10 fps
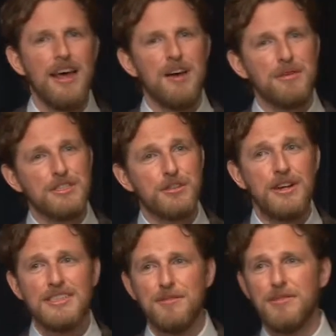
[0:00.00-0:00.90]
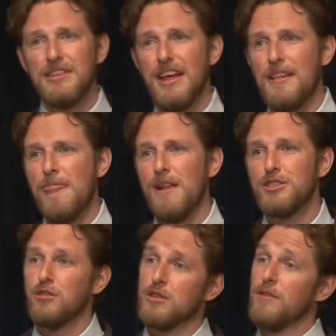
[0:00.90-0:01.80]
But it's to create something that
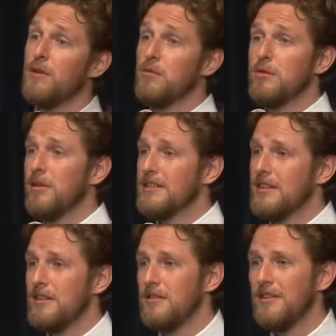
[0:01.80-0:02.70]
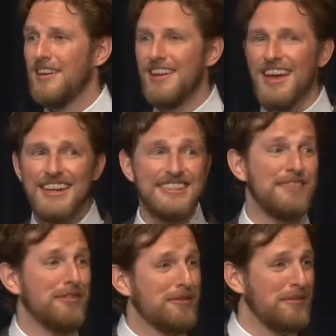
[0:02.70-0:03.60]
shows off what WordPress can do and is
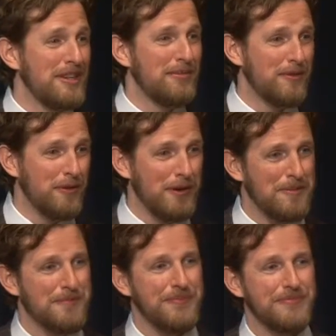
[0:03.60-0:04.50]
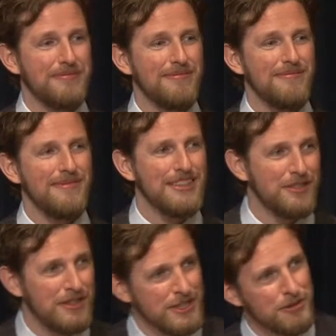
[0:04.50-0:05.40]
different from the year before. So
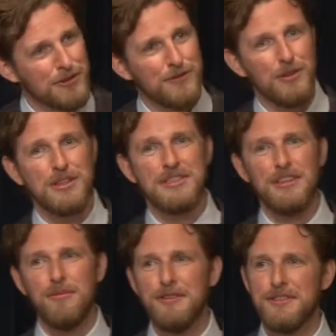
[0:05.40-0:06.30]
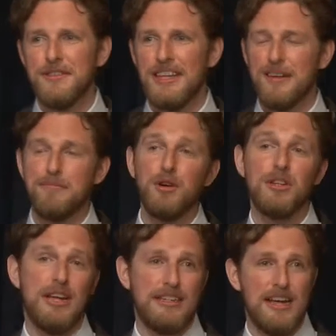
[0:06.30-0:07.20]
this year we're focusing almost on like a
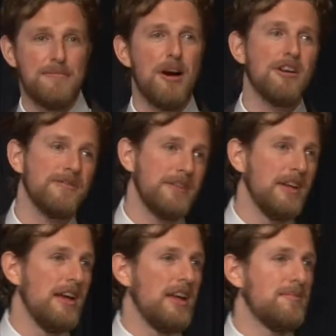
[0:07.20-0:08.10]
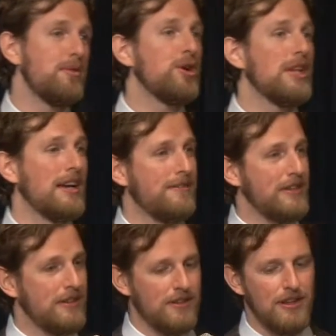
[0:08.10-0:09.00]
book-like typography, and a book-like
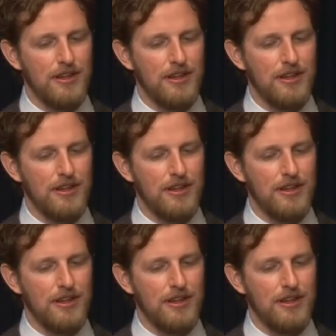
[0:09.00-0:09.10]
feel.